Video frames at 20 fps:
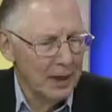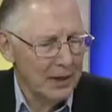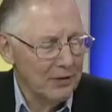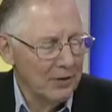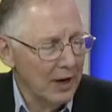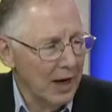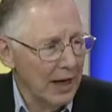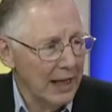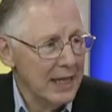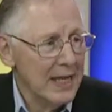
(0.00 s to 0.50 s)
it
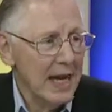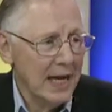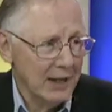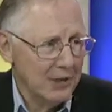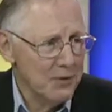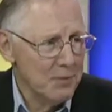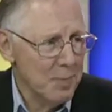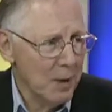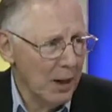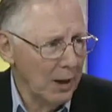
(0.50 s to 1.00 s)
means that I
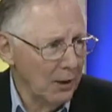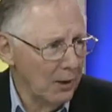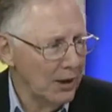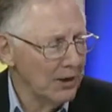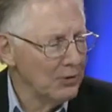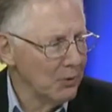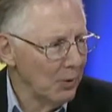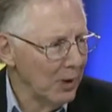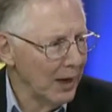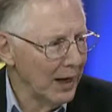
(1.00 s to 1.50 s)
can't spell.
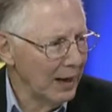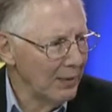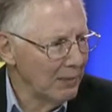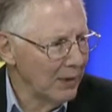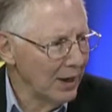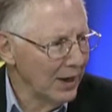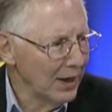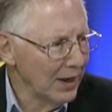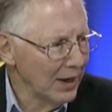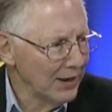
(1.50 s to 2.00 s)
That's why
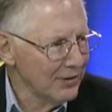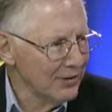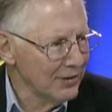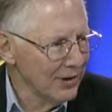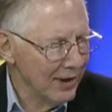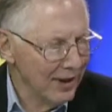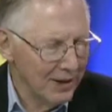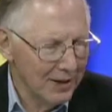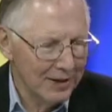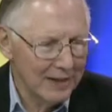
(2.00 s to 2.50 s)
I'm the
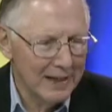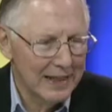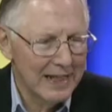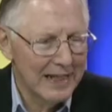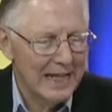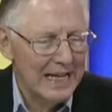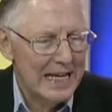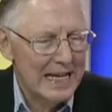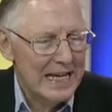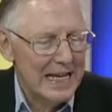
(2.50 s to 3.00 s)
enunciator.
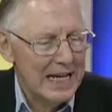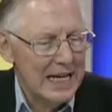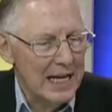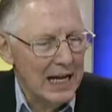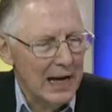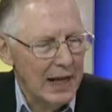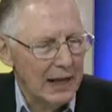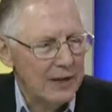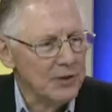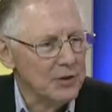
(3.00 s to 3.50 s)

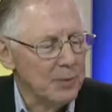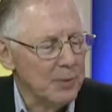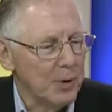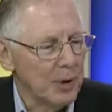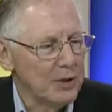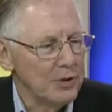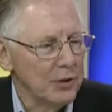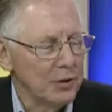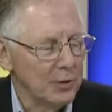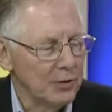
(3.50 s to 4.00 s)
That's the
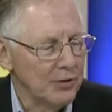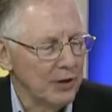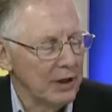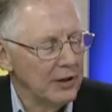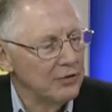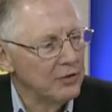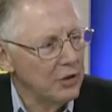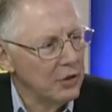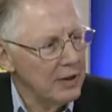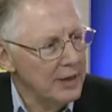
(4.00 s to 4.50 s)
person who
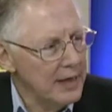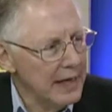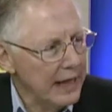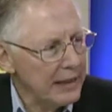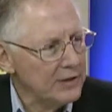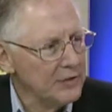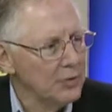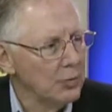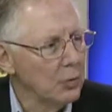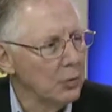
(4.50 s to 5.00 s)
says, your
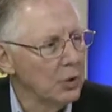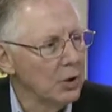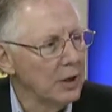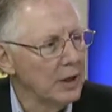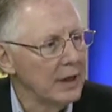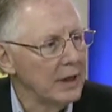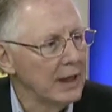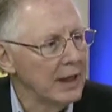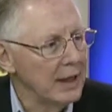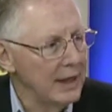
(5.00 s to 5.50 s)
next
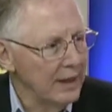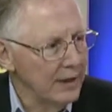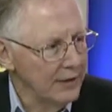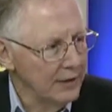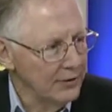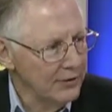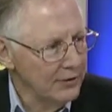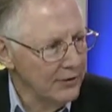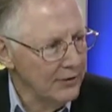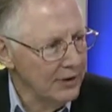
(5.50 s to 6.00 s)
word
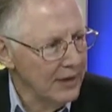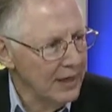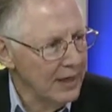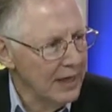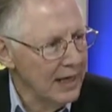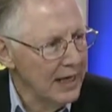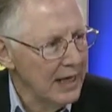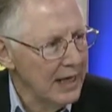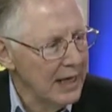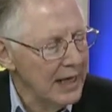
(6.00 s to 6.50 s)
is,
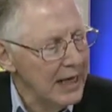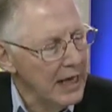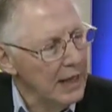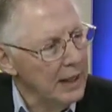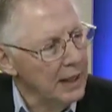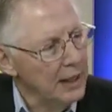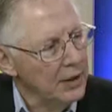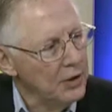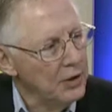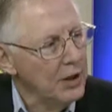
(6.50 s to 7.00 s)

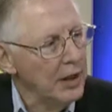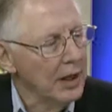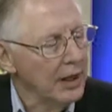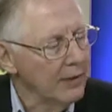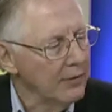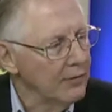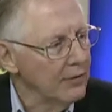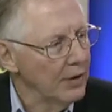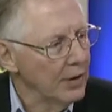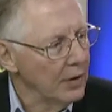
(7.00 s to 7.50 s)
and then you
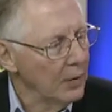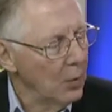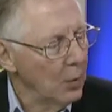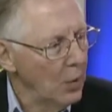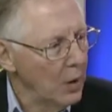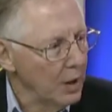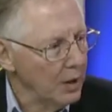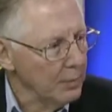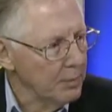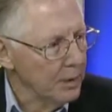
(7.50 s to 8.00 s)
kind of
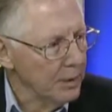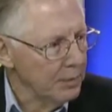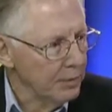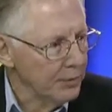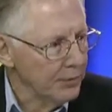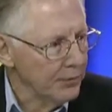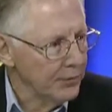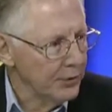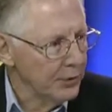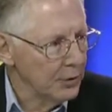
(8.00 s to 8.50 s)
walk
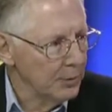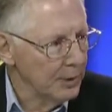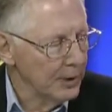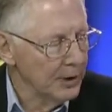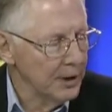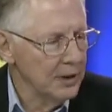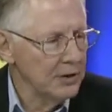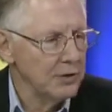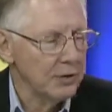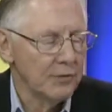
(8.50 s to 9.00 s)
people through.
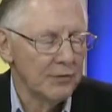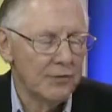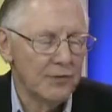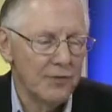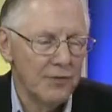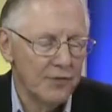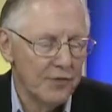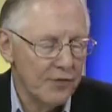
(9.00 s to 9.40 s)
But these are